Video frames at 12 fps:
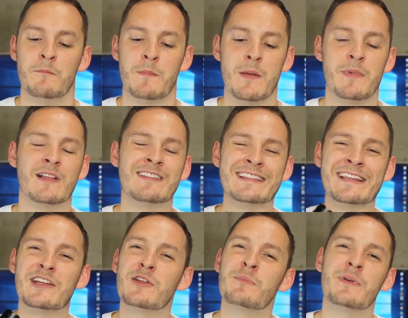maybe a
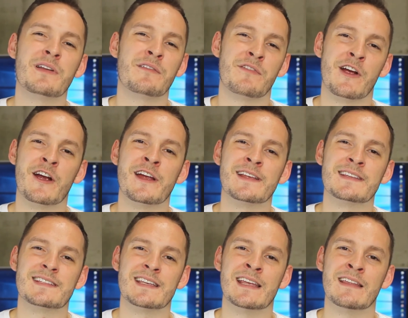little bit of
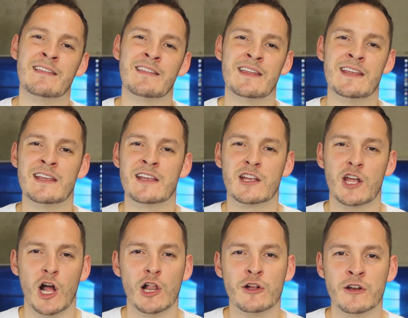variance in the
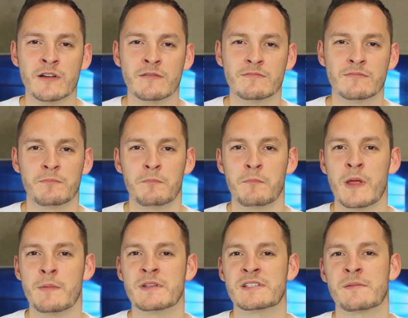color,
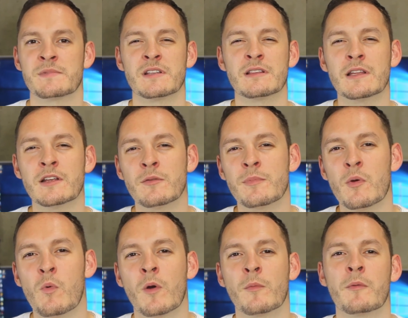maybe some's a little bit
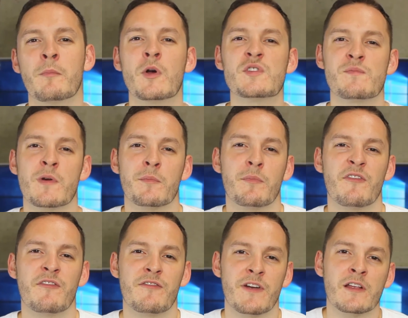warmer, most of them are
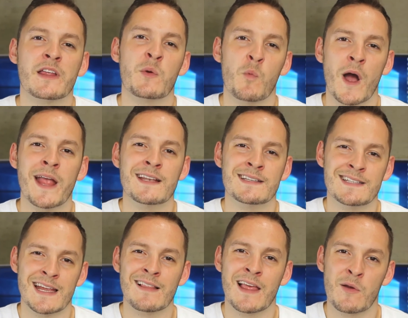fairly white,
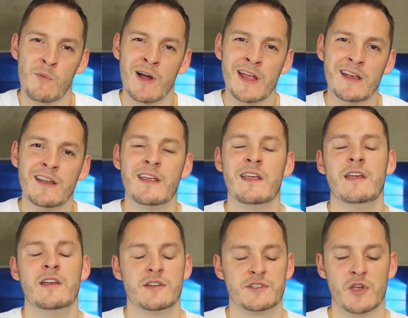daylight white,
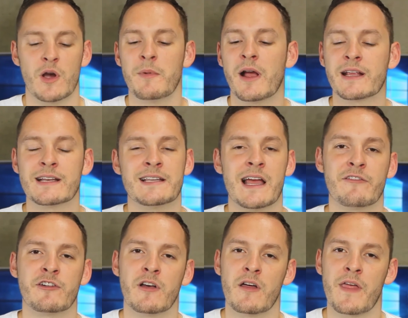so I'm not going to dive
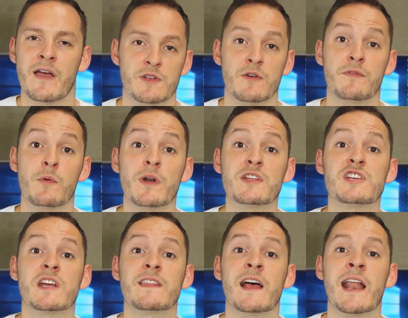into all that. So if you want to
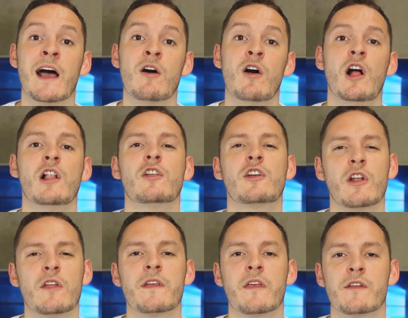check that out, look at
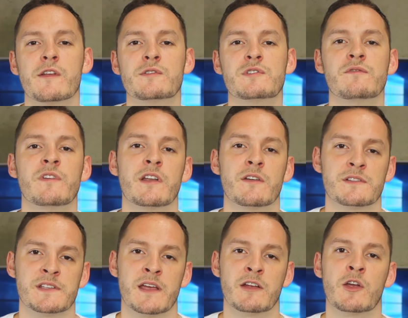all the other YouTube
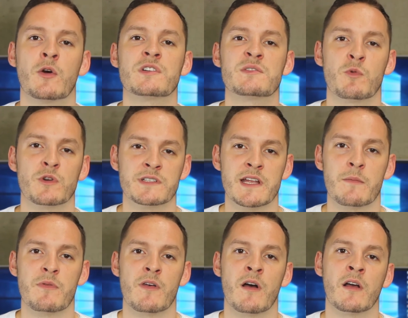videos that go into more
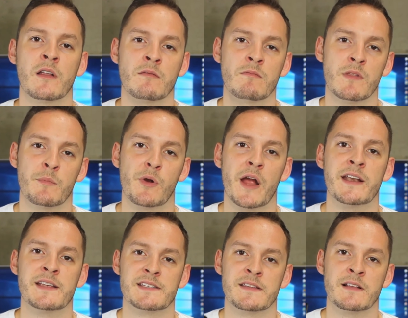depth on the
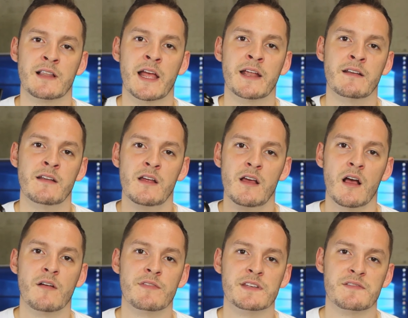brightness and the light
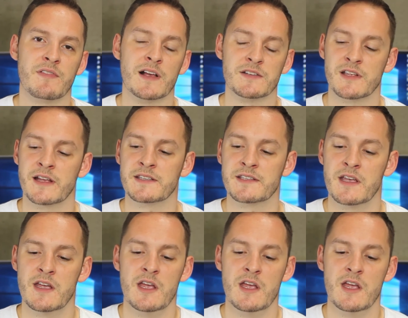of these flashlights.